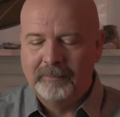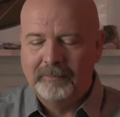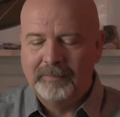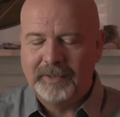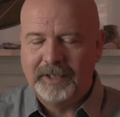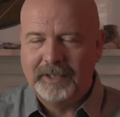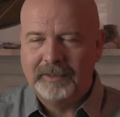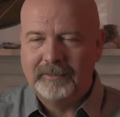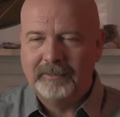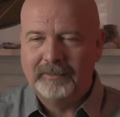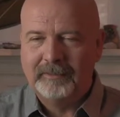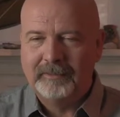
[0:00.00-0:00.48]

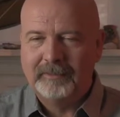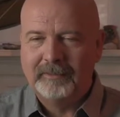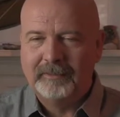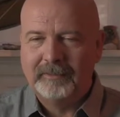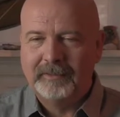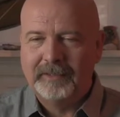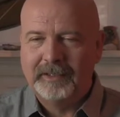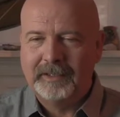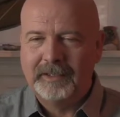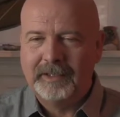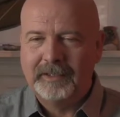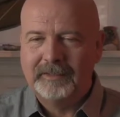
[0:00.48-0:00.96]
But
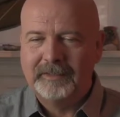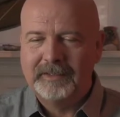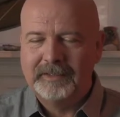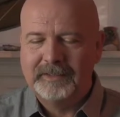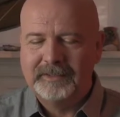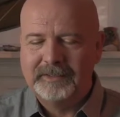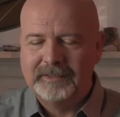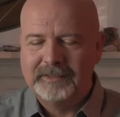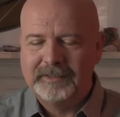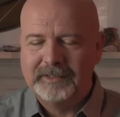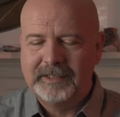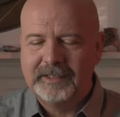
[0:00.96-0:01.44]
it had
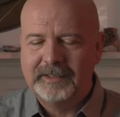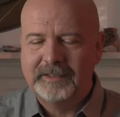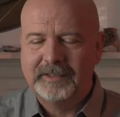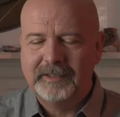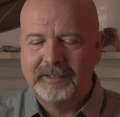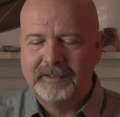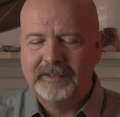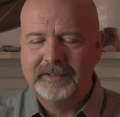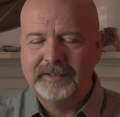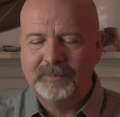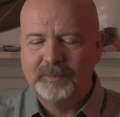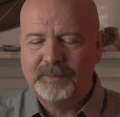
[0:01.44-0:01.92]
this
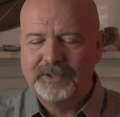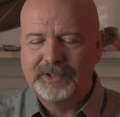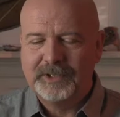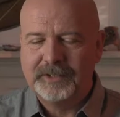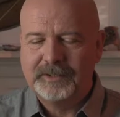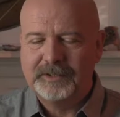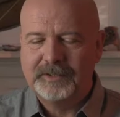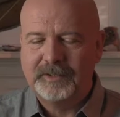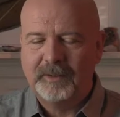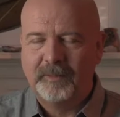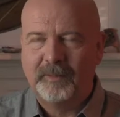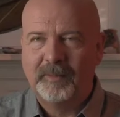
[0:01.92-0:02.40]
sentence, which I
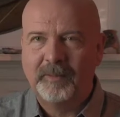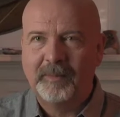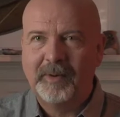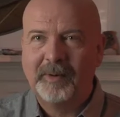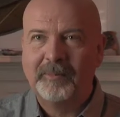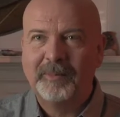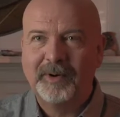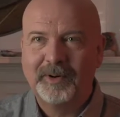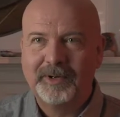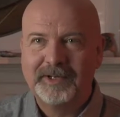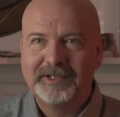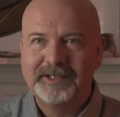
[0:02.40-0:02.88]
still
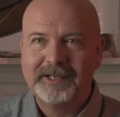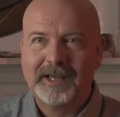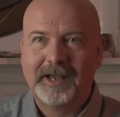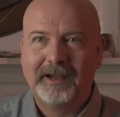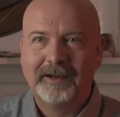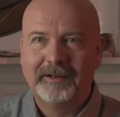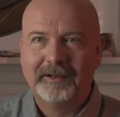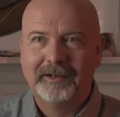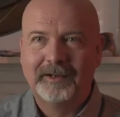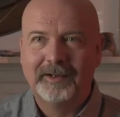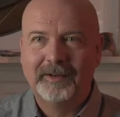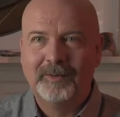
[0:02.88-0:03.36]
remember
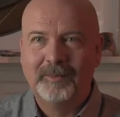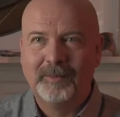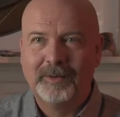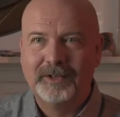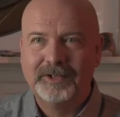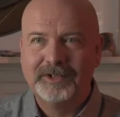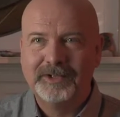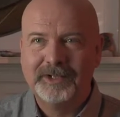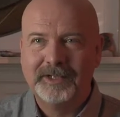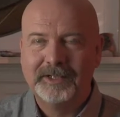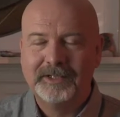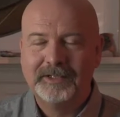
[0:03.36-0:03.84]
exactly,
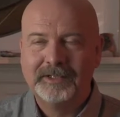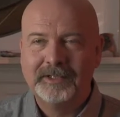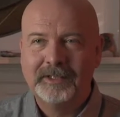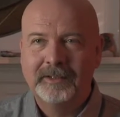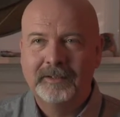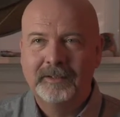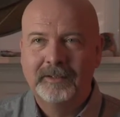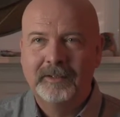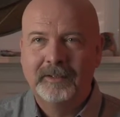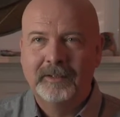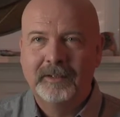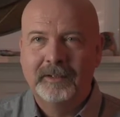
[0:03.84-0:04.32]
which is,
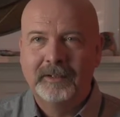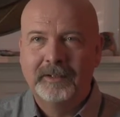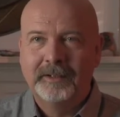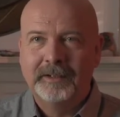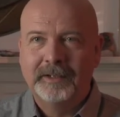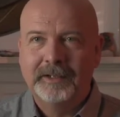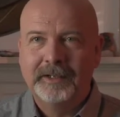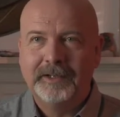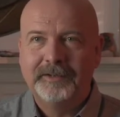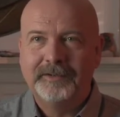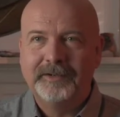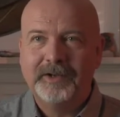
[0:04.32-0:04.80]

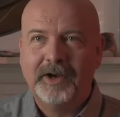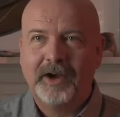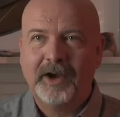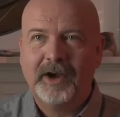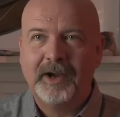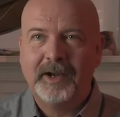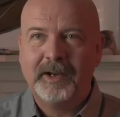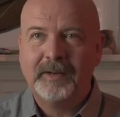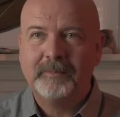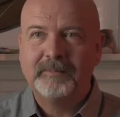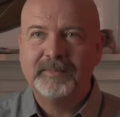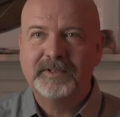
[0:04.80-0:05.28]
in
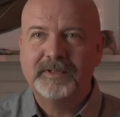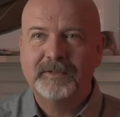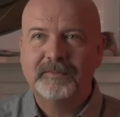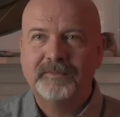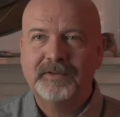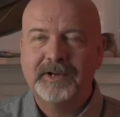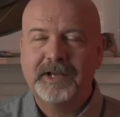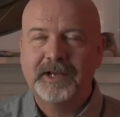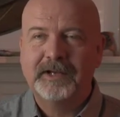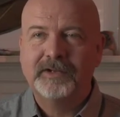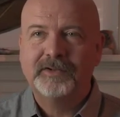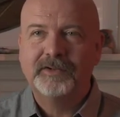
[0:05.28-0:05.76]
times
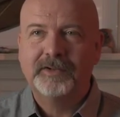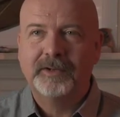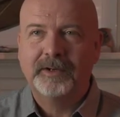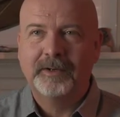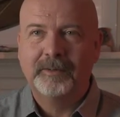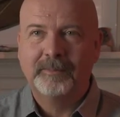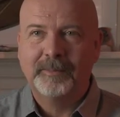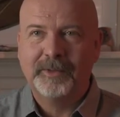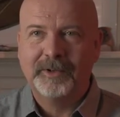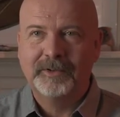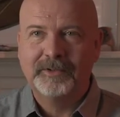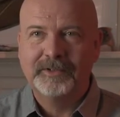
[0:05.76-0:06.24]
of
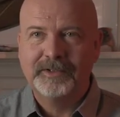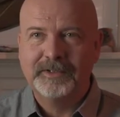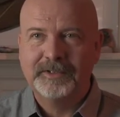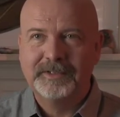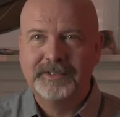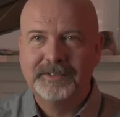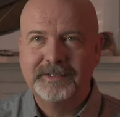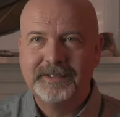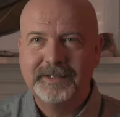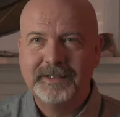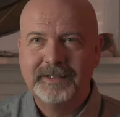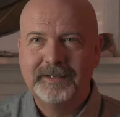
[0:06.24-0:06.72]
national
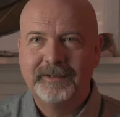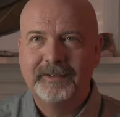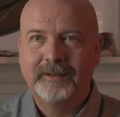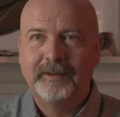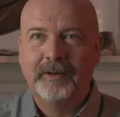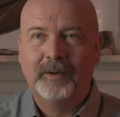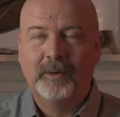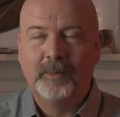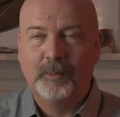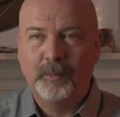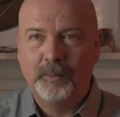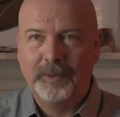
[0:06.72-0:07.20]
emergency,
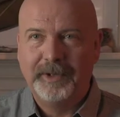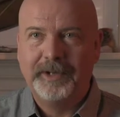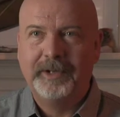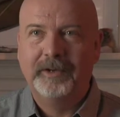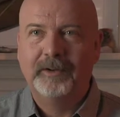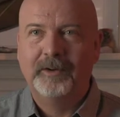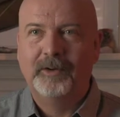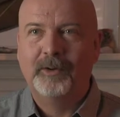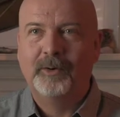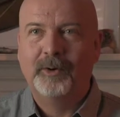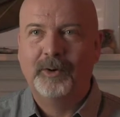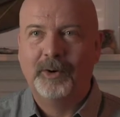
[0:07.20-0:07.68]

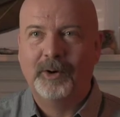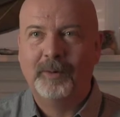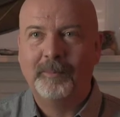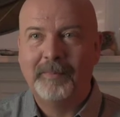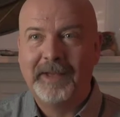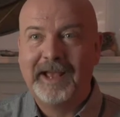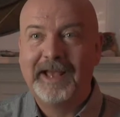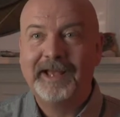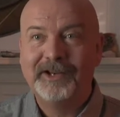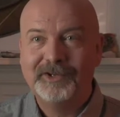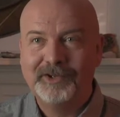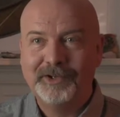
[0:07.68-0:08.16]
real or
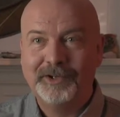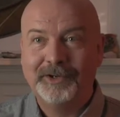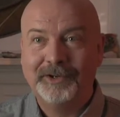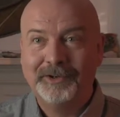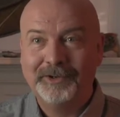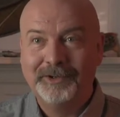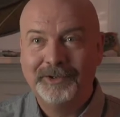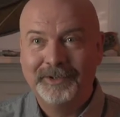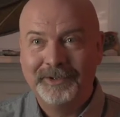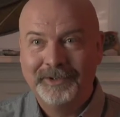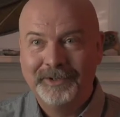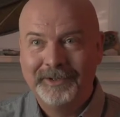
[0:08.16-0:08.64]

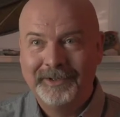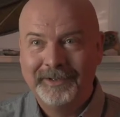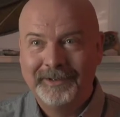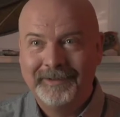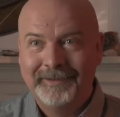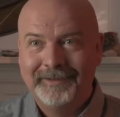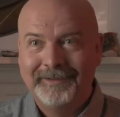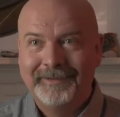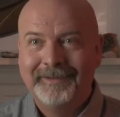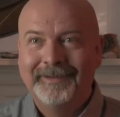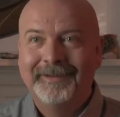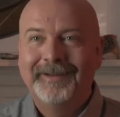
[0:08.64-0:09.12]
imagined,
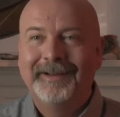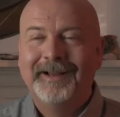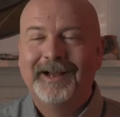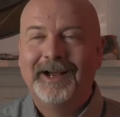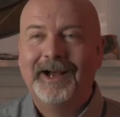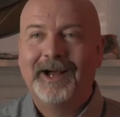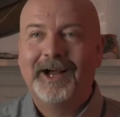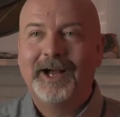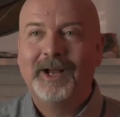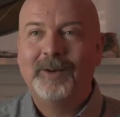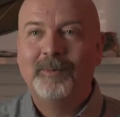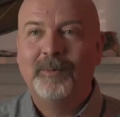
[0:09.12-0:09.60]

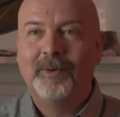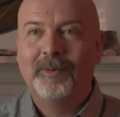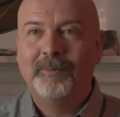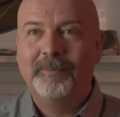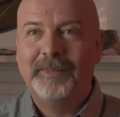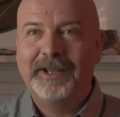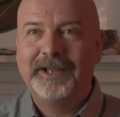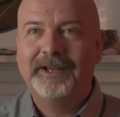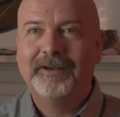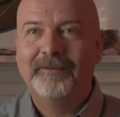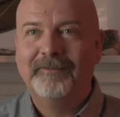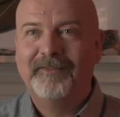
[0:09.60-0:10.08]
I will
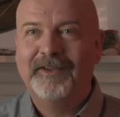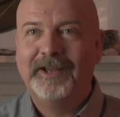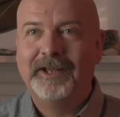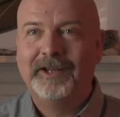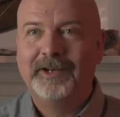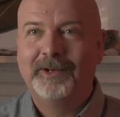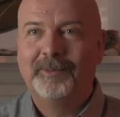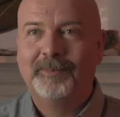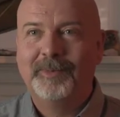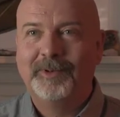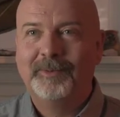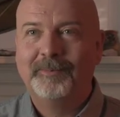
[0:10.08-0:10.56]
make
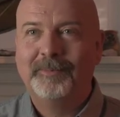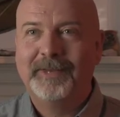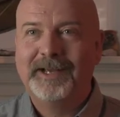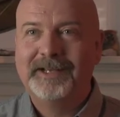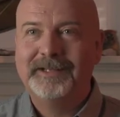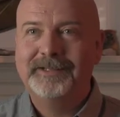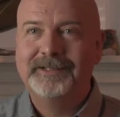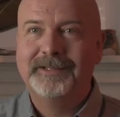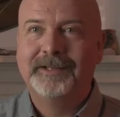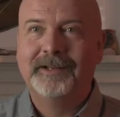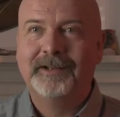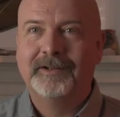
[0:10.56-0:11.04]
available
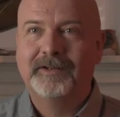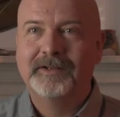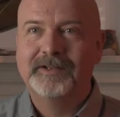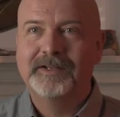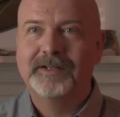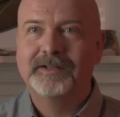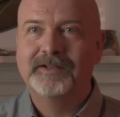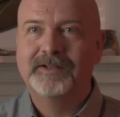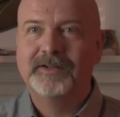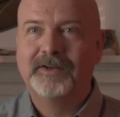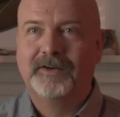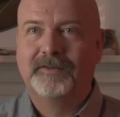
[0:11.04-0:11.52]
my
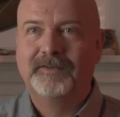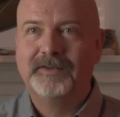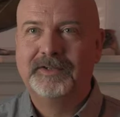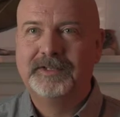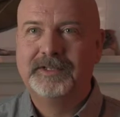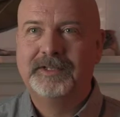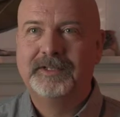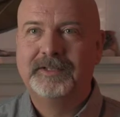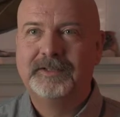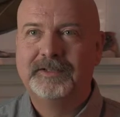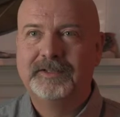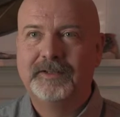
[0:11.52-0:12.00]
skills and
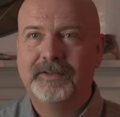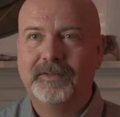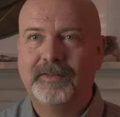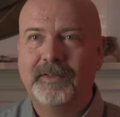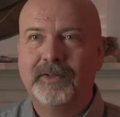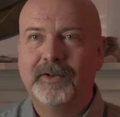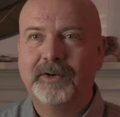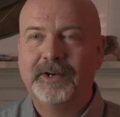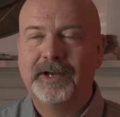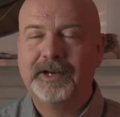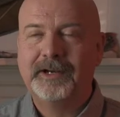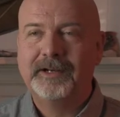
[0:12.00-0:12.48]
services to
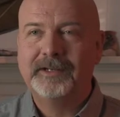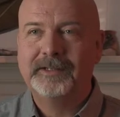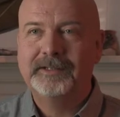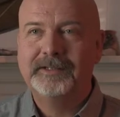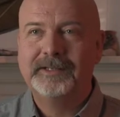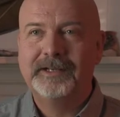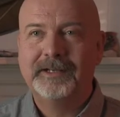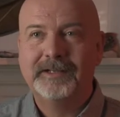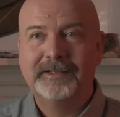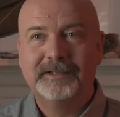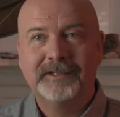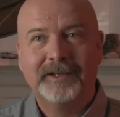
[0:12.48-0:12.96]
the United
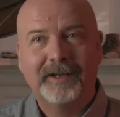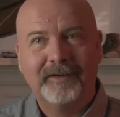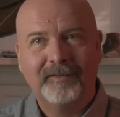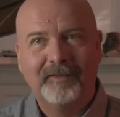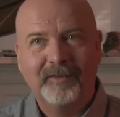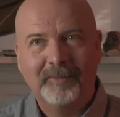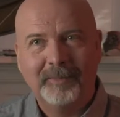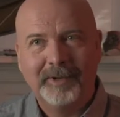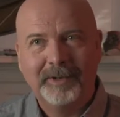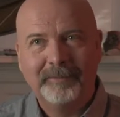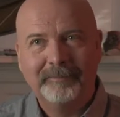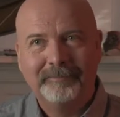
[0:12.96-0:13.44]
States
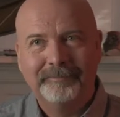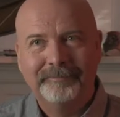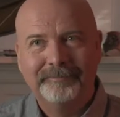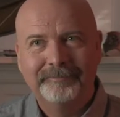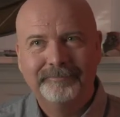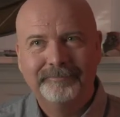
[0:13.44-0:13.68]
government.